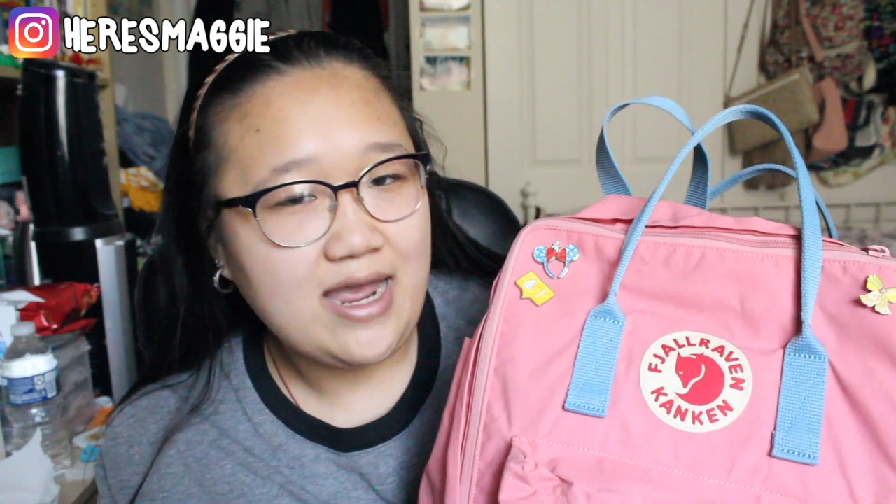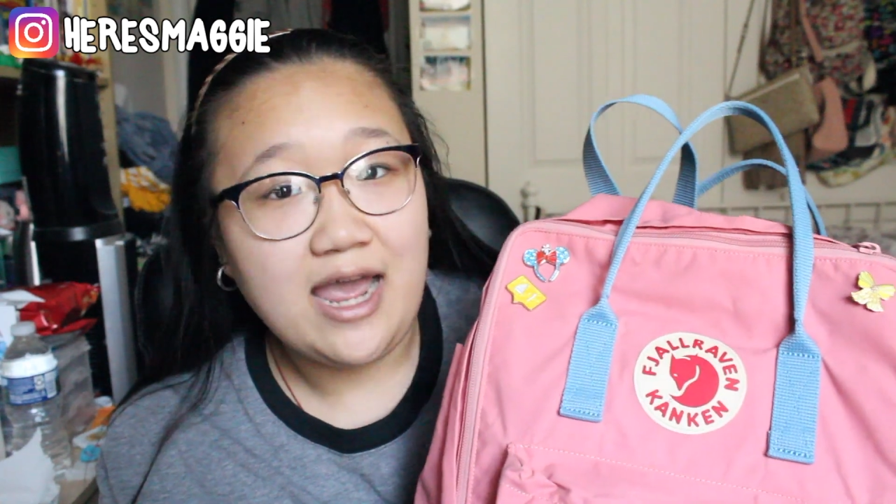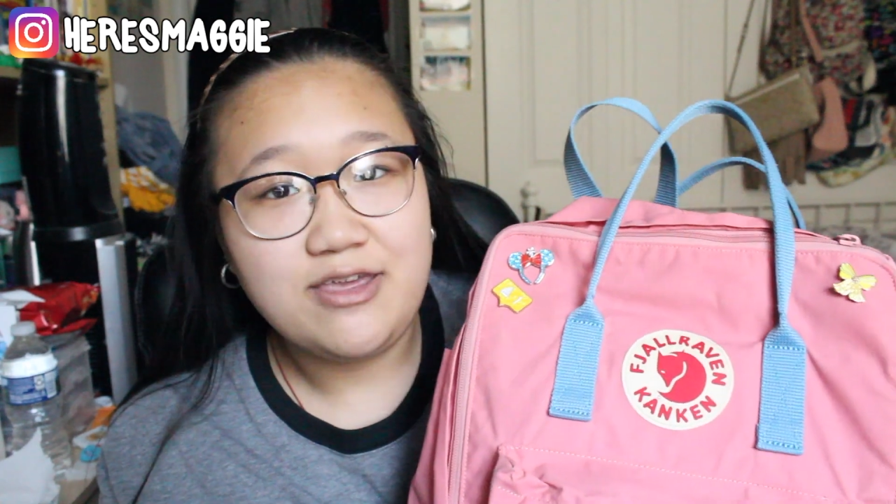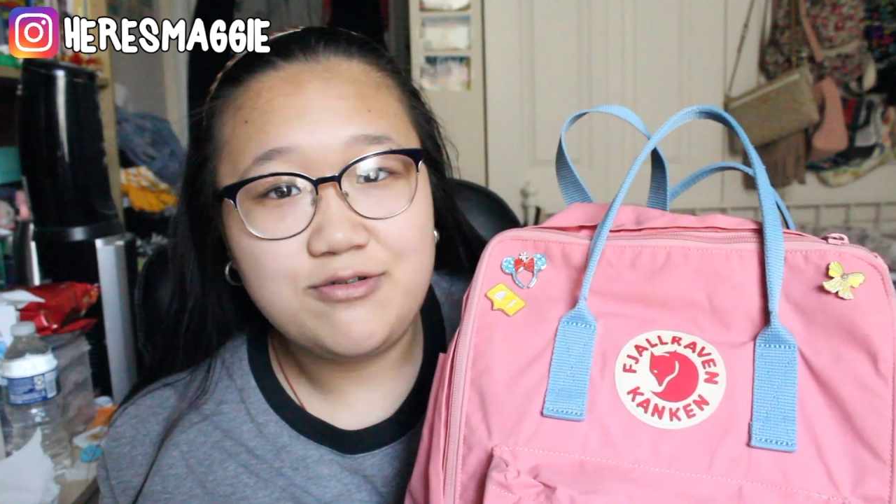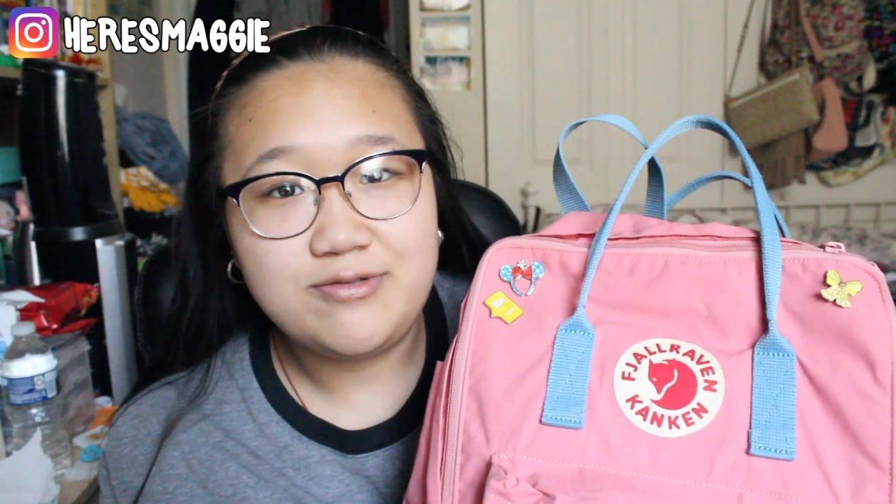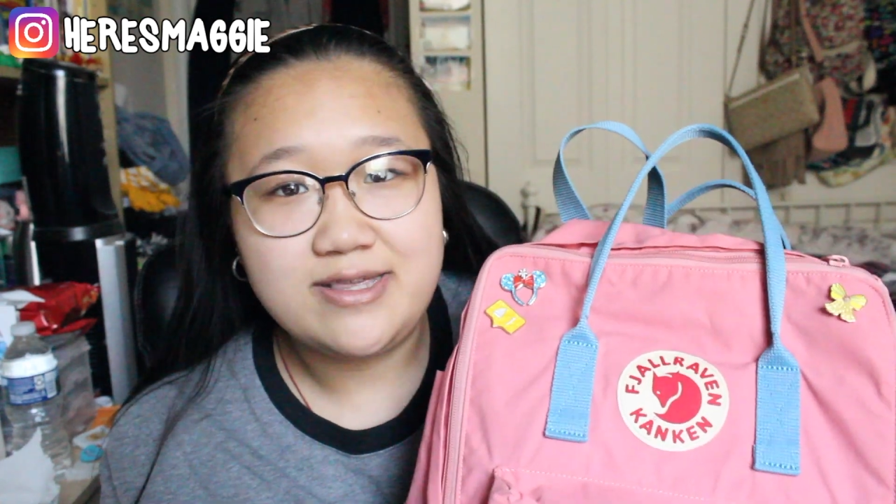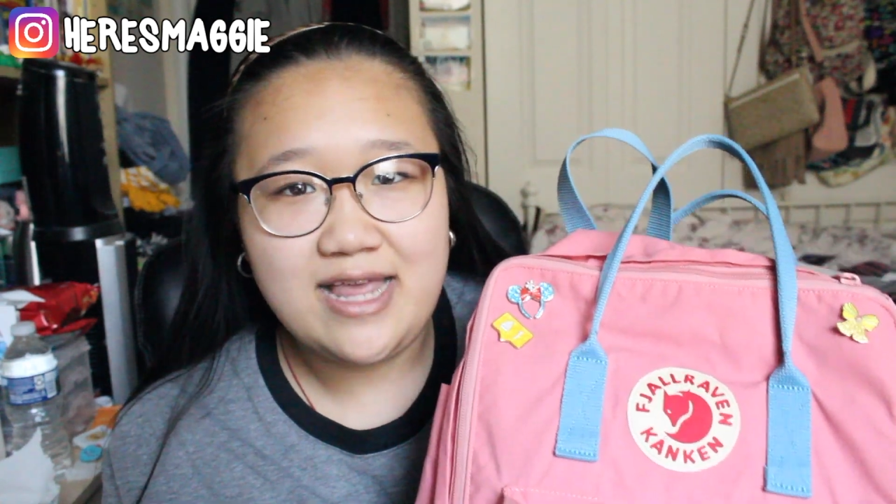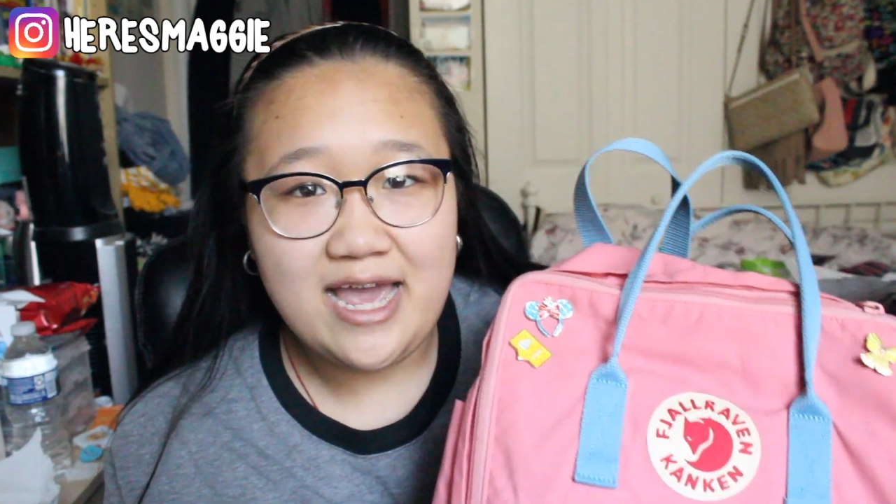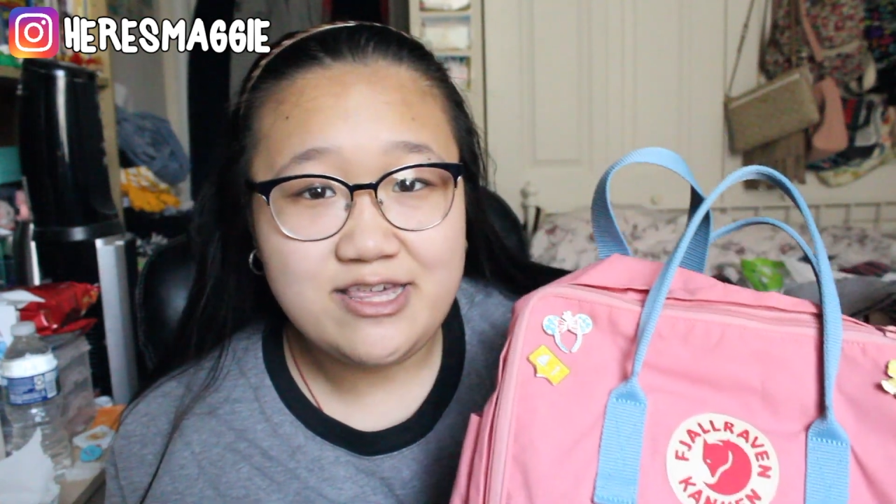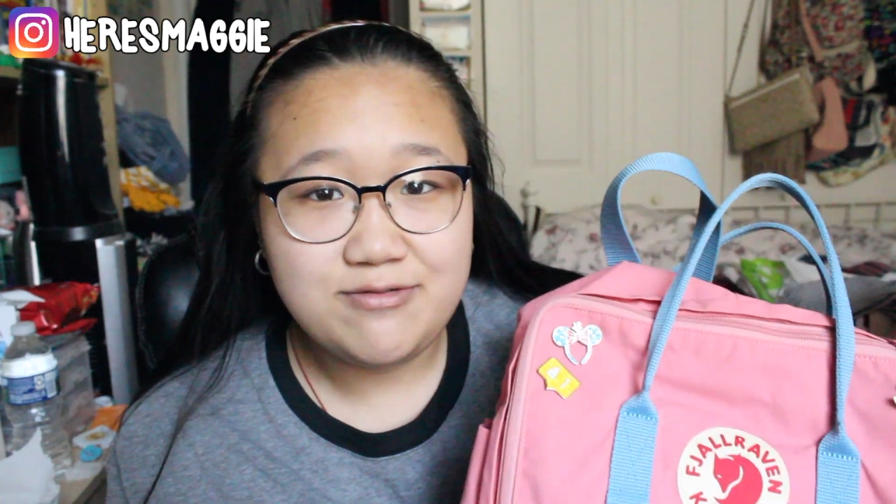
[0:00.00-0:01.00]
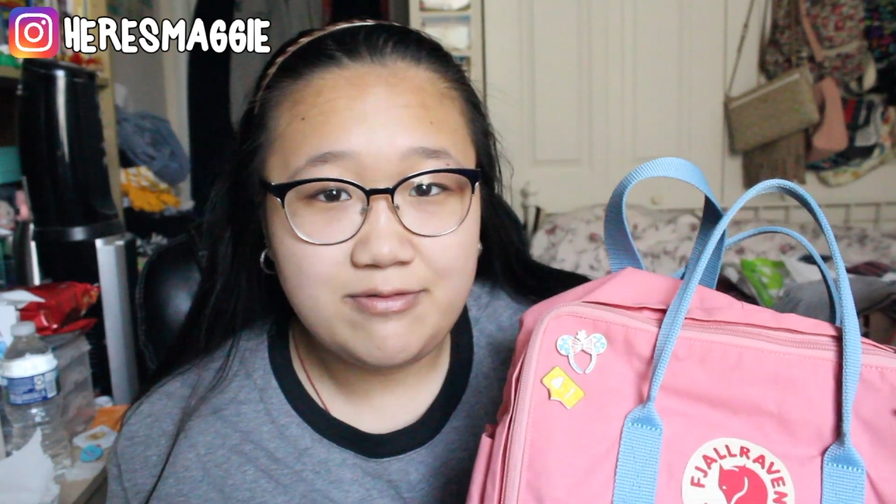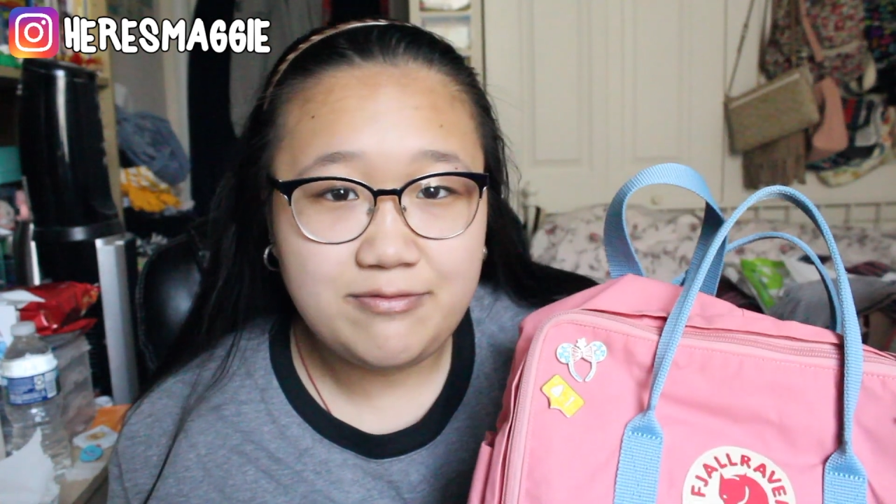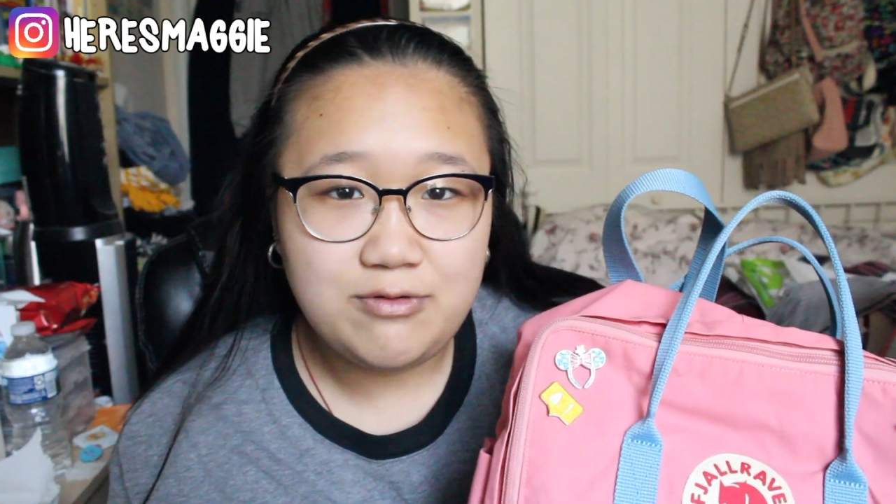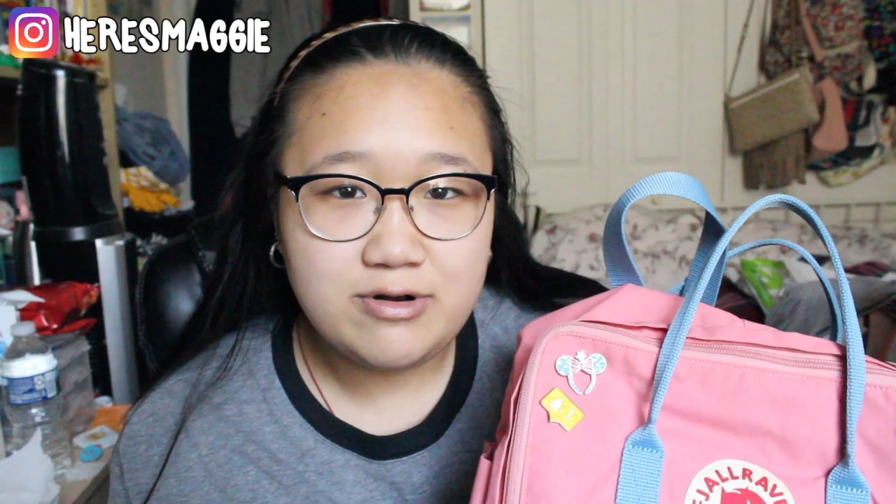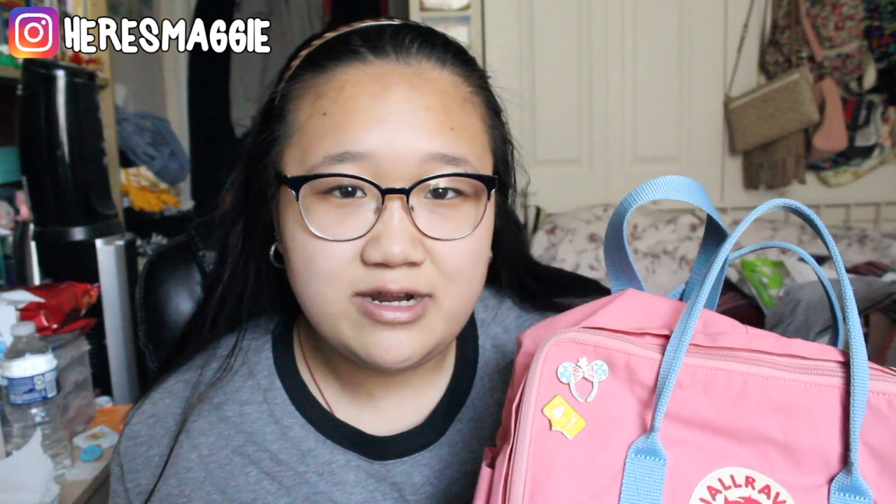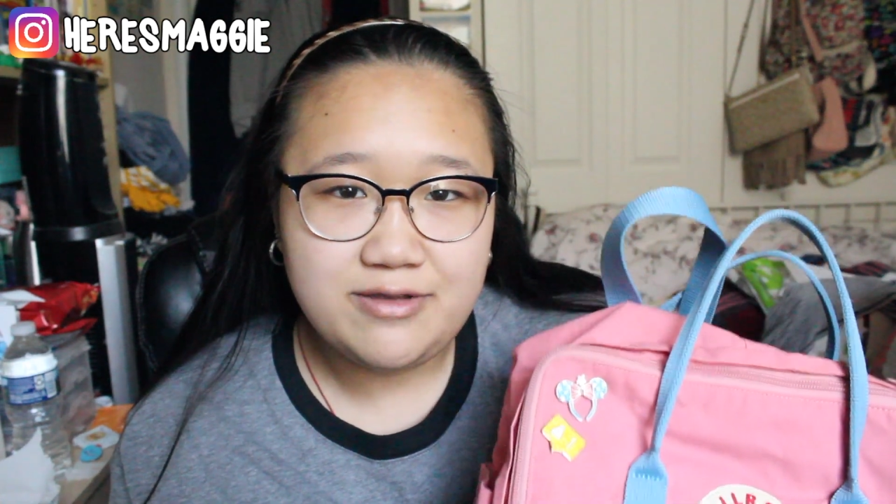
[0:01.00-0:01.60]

I used last year for Florida.